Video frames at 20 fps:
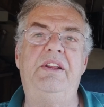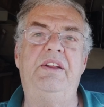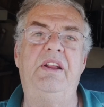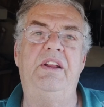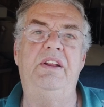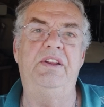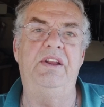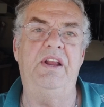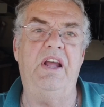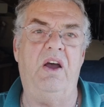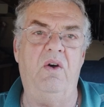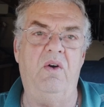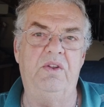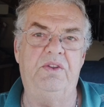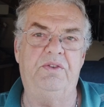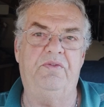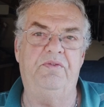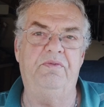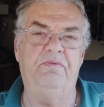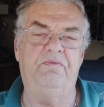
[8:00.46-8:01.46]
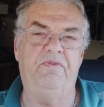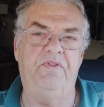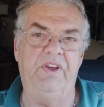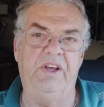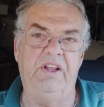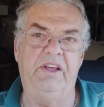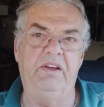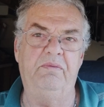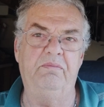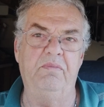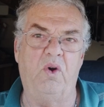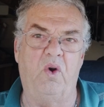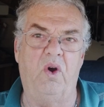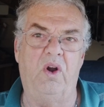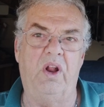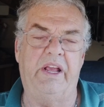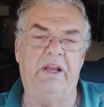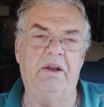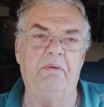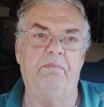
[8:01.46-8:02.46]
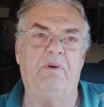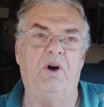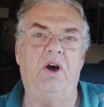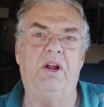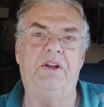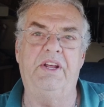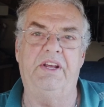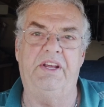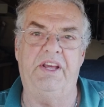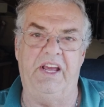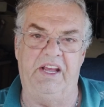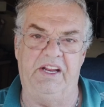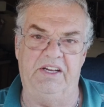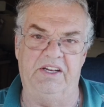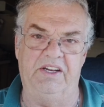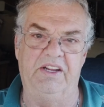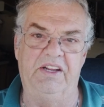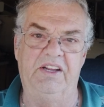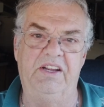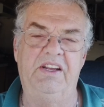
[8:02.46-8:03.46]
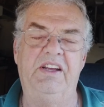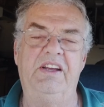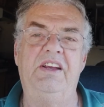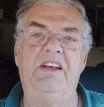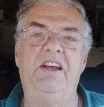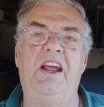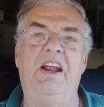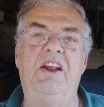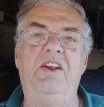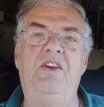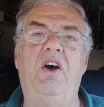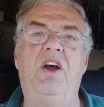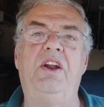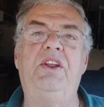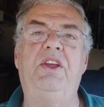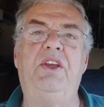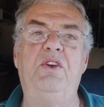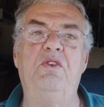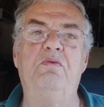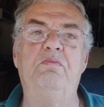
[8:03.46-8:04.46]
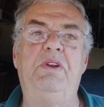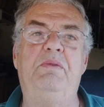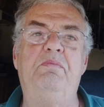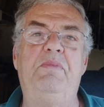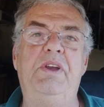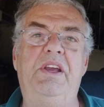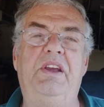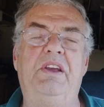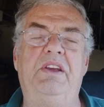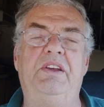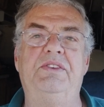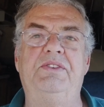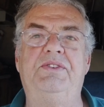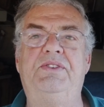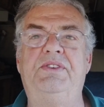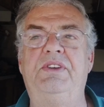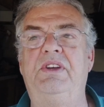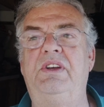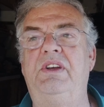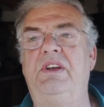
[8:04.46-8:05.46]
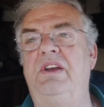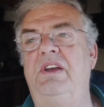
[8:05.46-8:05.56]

and now it's feeling more like a bot again, and not human beings.